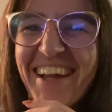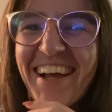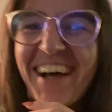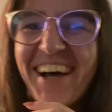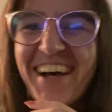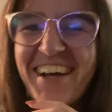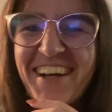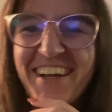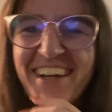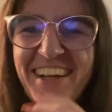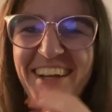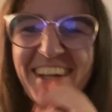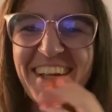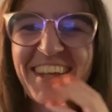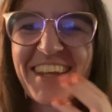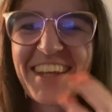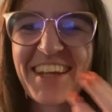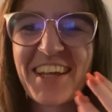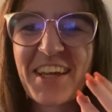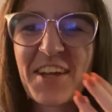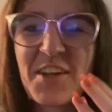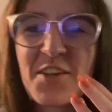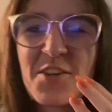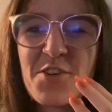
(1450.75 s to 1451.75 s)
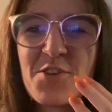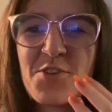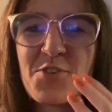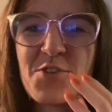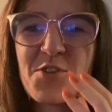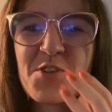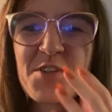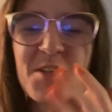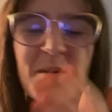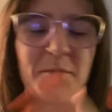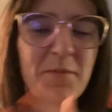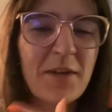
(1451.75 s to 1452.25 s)
like
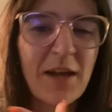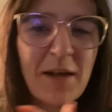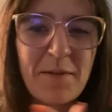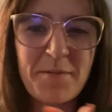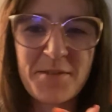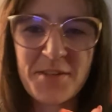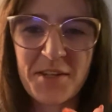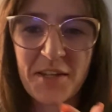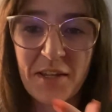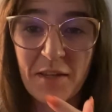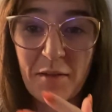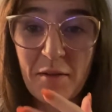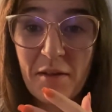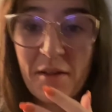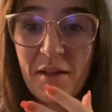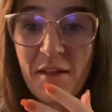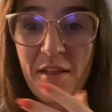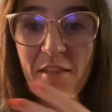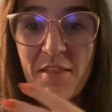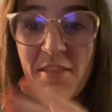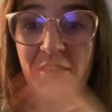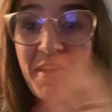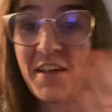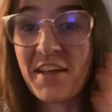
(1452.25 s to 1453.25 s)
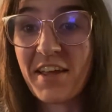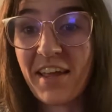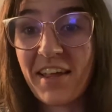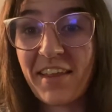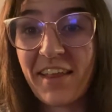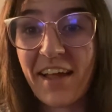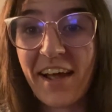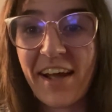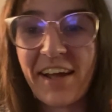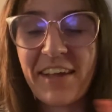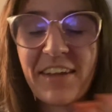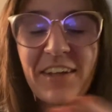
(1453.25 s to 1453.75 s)
sometimes like thinking
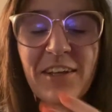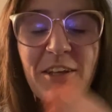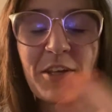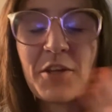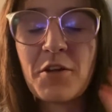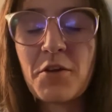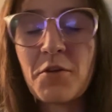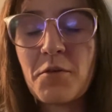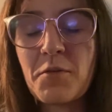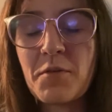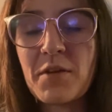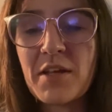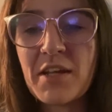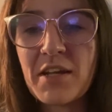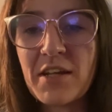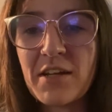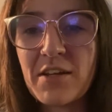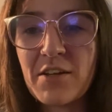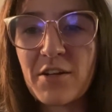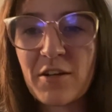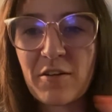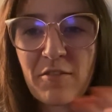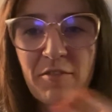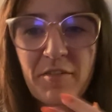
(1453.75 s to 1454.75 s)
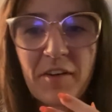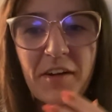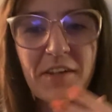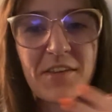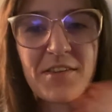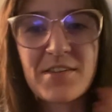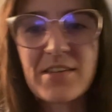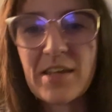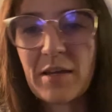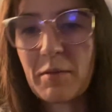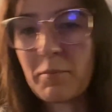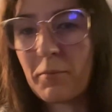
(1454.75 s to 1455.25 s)
that like you need your
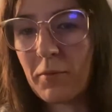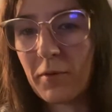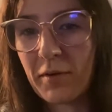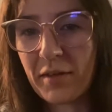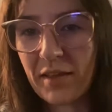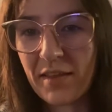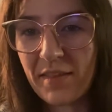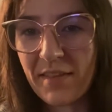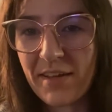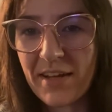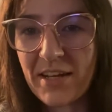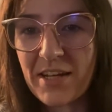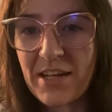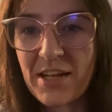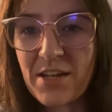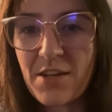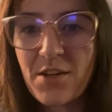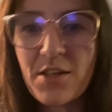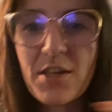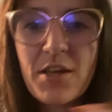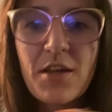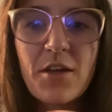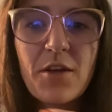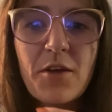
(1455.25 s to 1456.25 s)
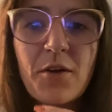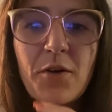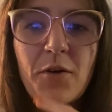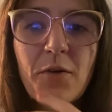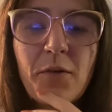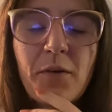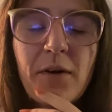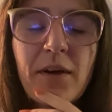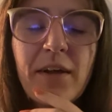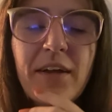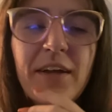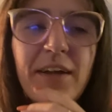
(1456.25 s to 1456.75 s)
friends like more than they need
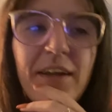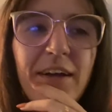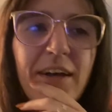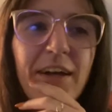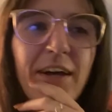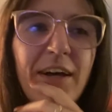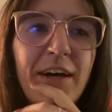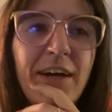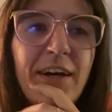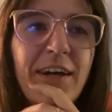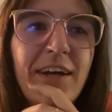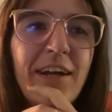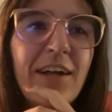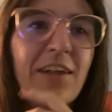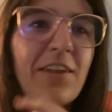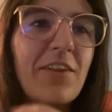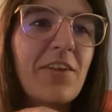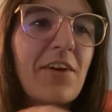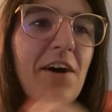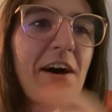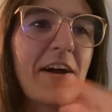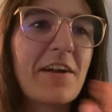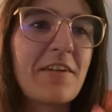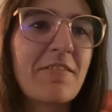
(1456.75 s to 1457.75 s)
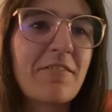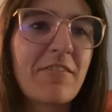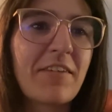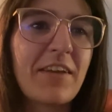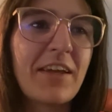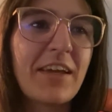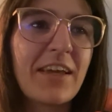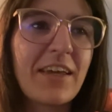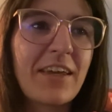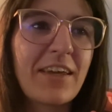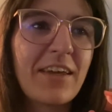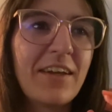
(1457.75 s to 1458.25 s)
you, a lot of
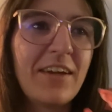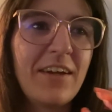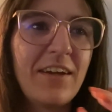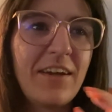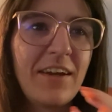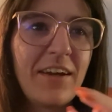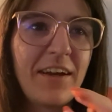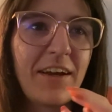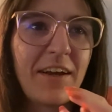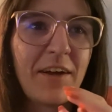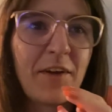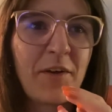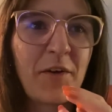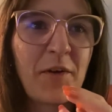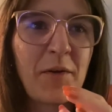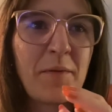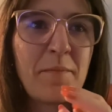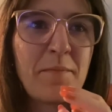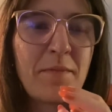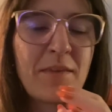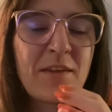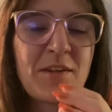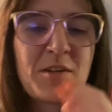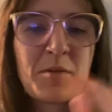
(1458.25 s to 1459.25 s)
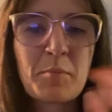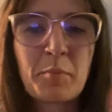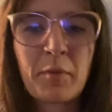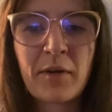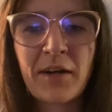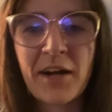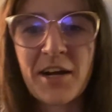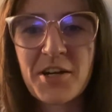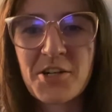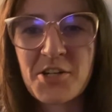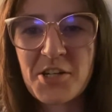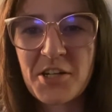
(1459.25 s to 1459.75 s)
like the
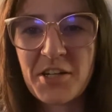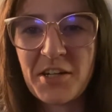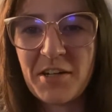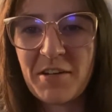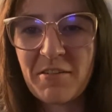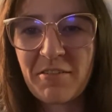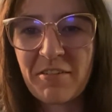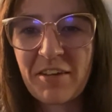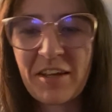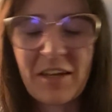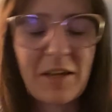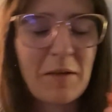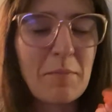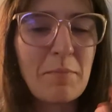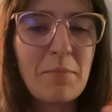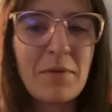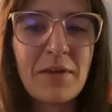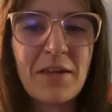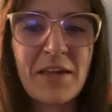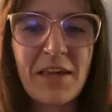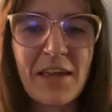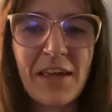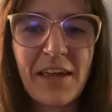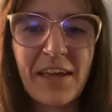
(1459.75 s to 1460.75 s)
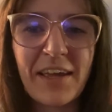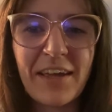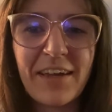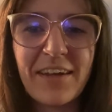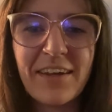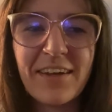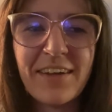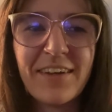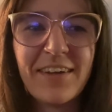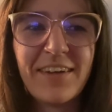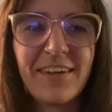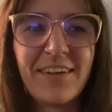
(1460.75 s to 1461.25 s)
depression of like
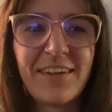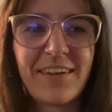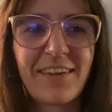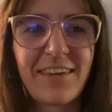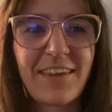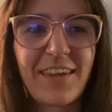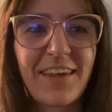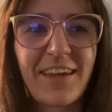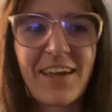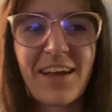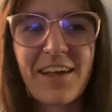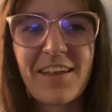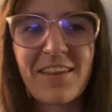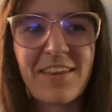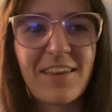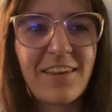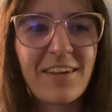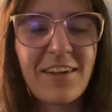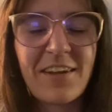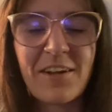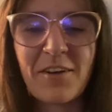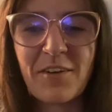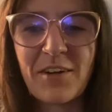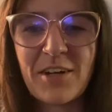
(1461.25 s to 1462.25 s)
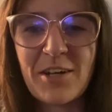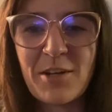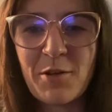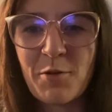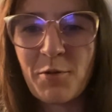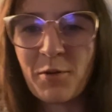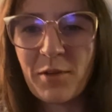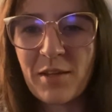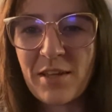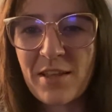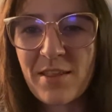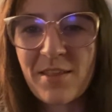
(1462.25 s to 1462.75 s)
being like a
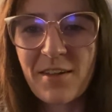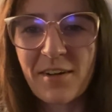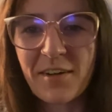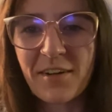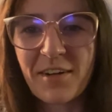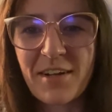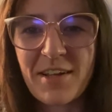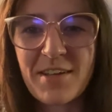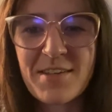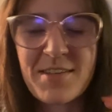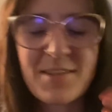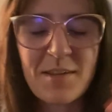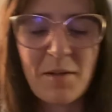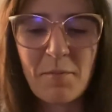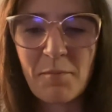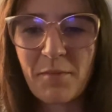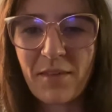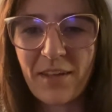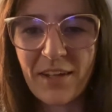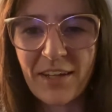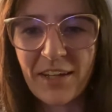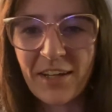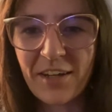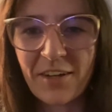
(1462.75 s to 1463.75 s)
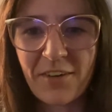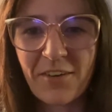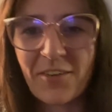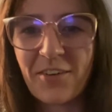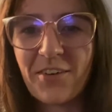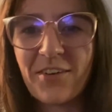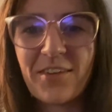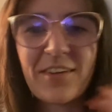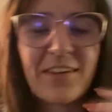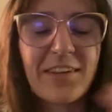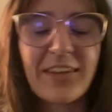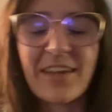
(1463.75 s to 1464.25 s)
newly
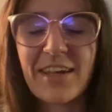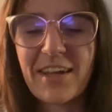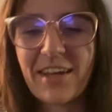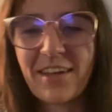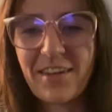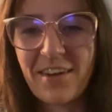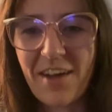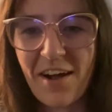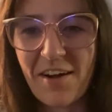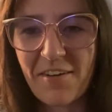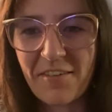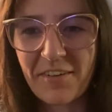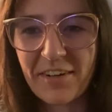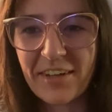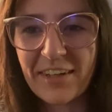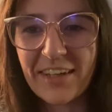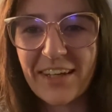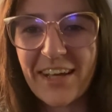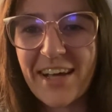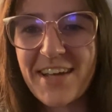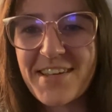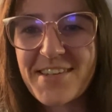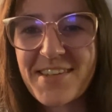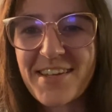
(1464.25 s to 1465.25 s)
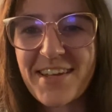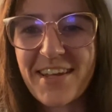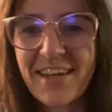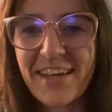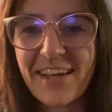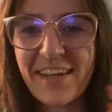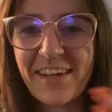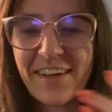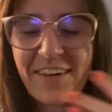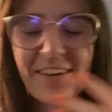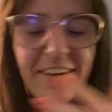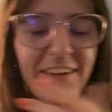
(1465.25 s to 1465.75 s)
30-something-year-old and like not
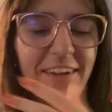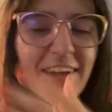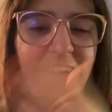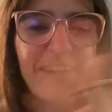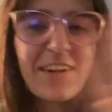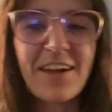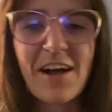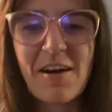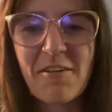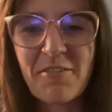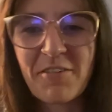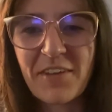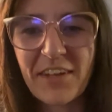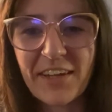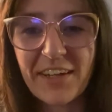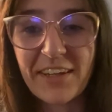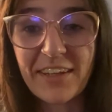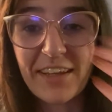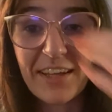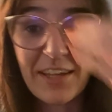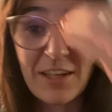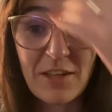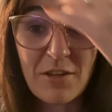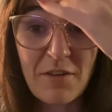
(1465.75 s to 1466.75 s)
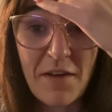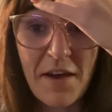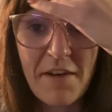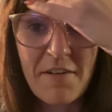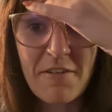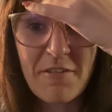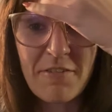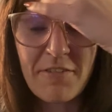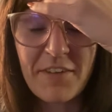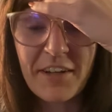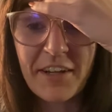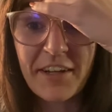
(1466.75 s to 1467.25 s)
realizing or like not feeling like you
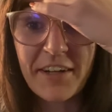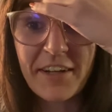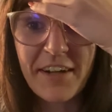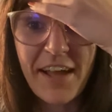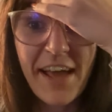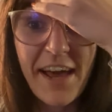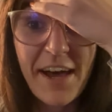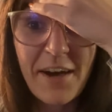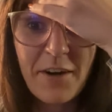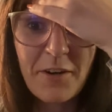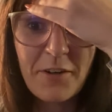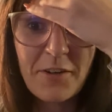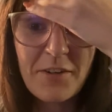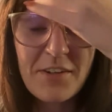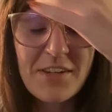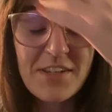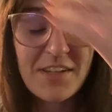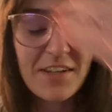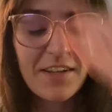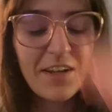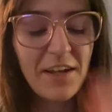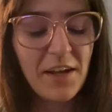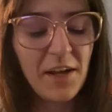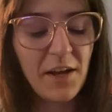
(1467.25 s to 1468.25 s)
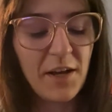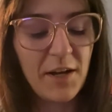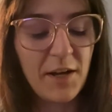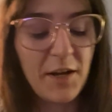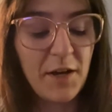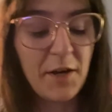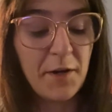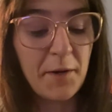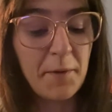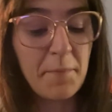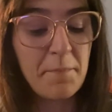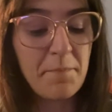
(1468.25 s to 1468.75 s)
have it figured out.
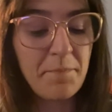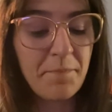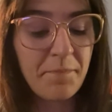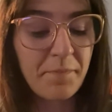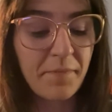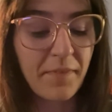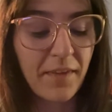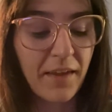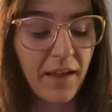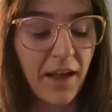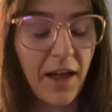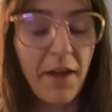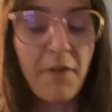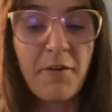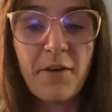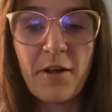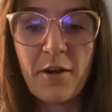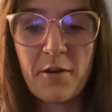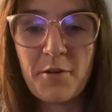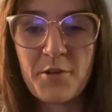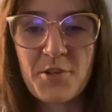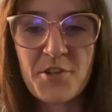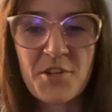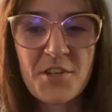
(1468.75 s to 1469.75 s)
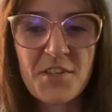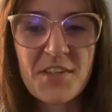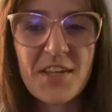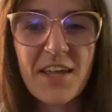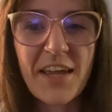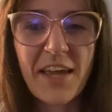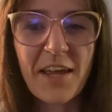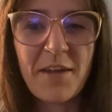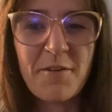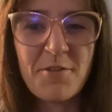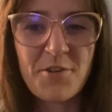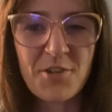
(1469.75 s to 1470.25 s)
I don't know, it was
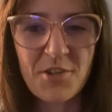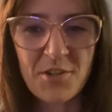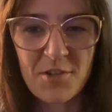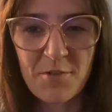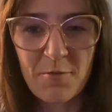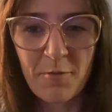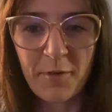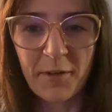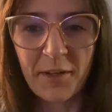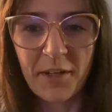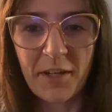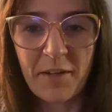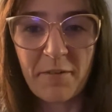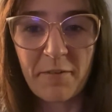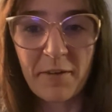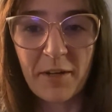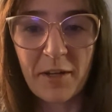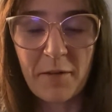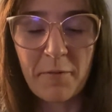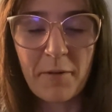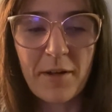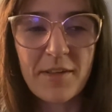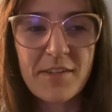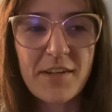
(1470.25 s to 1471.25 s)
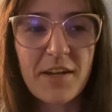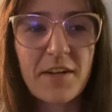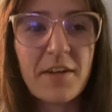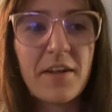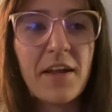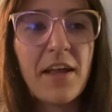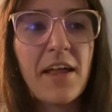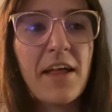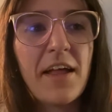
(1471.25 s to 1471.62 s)
just really, really well done.